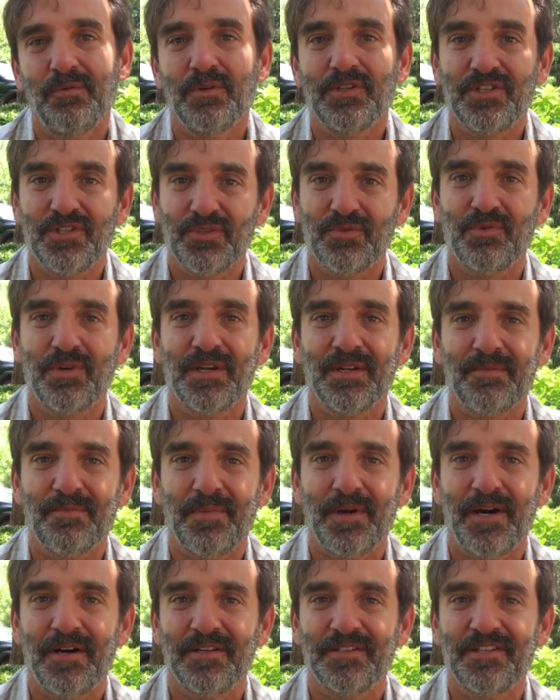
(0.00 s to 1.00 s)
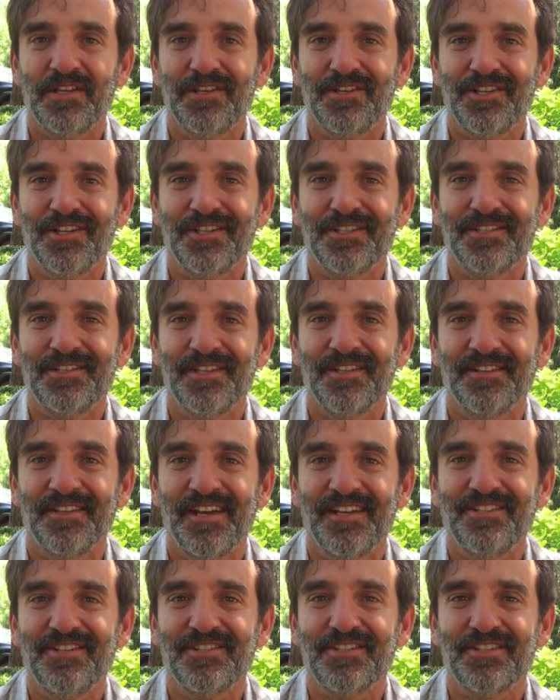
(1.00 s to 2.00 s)
which is what politicians and
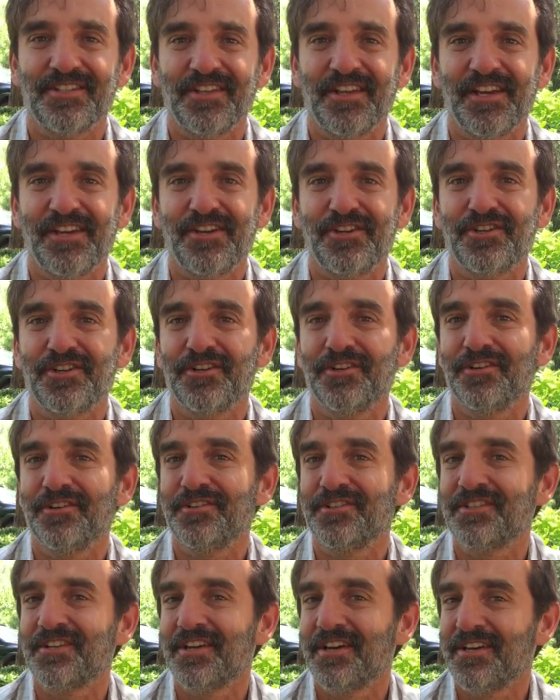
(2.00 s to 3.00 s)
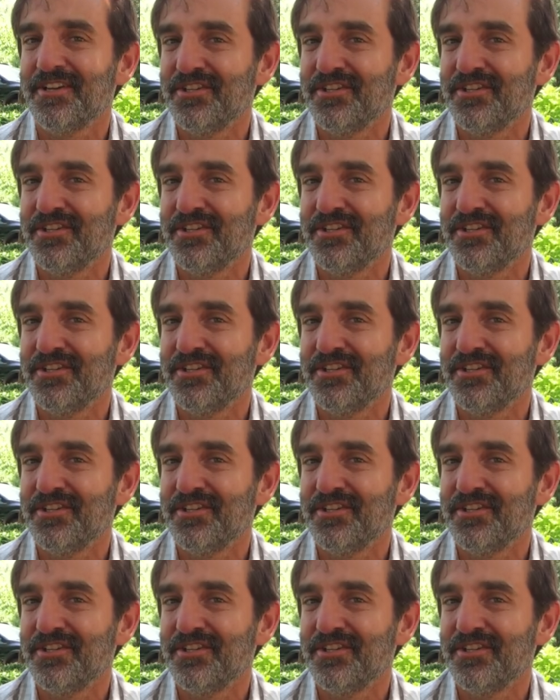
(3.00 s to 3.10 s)
legislatures